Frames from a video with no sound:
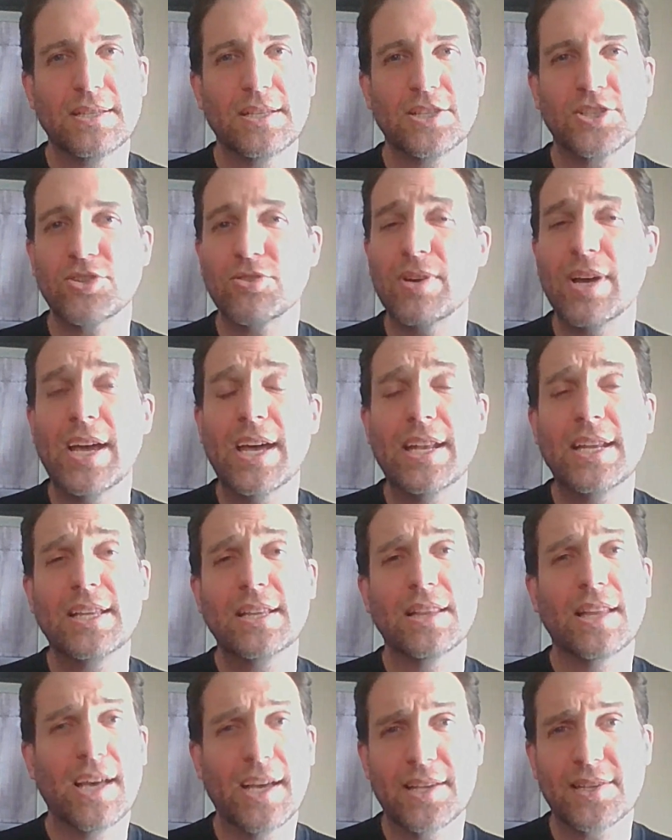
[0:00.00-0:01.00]
that you're any
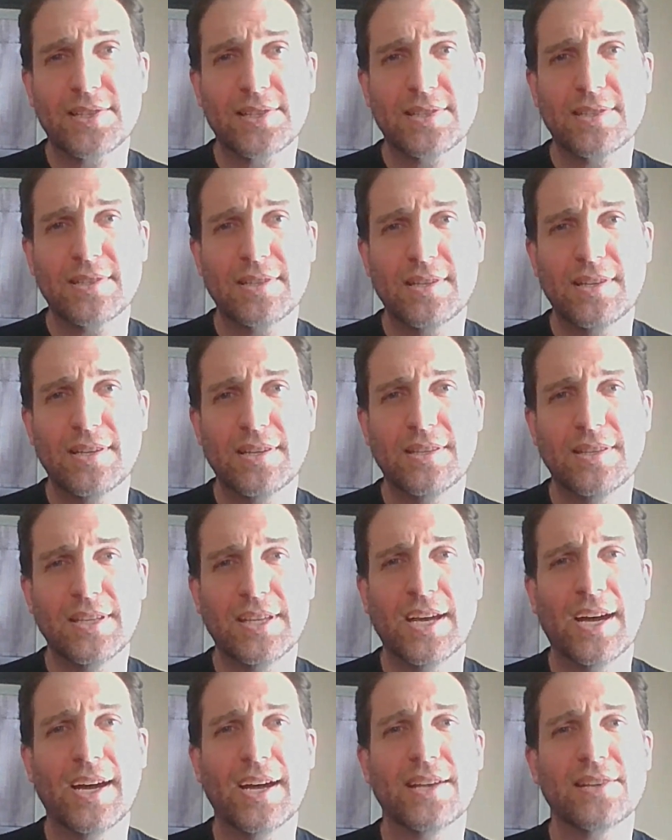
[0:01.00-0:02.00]
less in
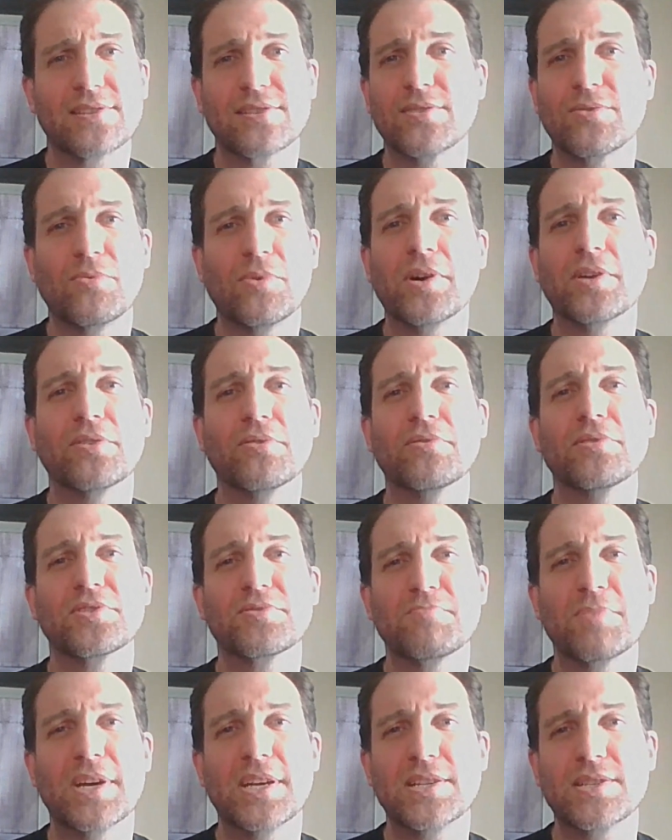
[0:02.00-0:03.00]
the eyes of the one who
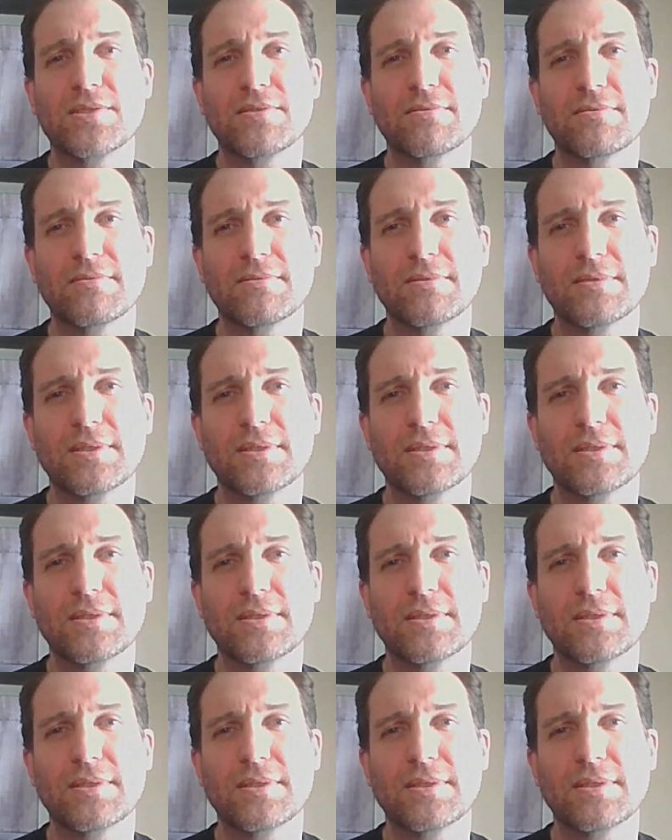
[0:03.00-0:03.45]
has made you.